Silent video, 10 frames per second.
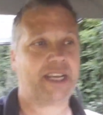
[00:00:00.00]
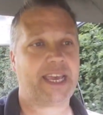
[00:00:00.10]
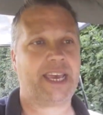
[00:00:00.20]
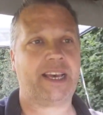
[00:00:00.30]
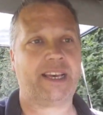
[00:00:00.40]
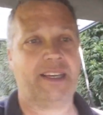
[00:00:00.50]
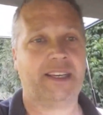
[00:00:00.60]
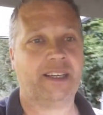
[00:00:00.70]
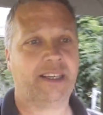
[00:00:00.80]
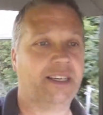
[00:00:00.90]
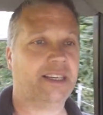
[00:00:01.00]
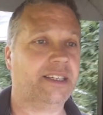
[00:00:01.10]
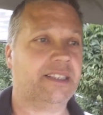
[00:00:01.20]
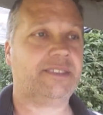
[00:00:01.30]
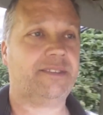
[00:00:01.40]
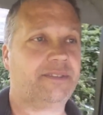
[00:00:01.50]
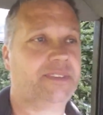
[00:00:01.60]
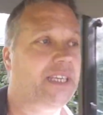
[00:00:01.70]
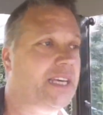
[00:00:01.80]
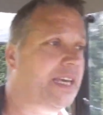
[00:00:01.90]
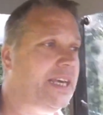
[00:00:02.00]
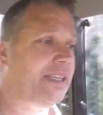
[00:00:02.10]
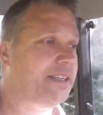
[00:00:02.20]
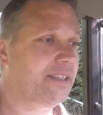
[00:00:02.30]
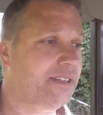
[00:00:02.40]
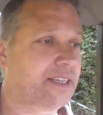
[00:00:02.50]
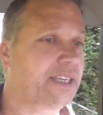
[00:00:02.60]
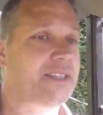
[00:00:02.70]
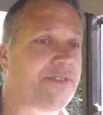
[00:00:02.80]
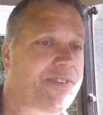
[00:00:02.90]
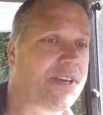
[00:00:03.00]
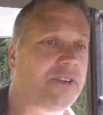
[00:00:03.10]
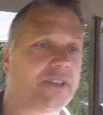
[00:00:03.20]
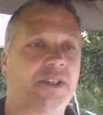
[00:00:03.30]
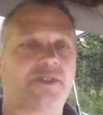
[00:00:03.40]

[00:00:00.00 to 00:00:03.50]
here in this field.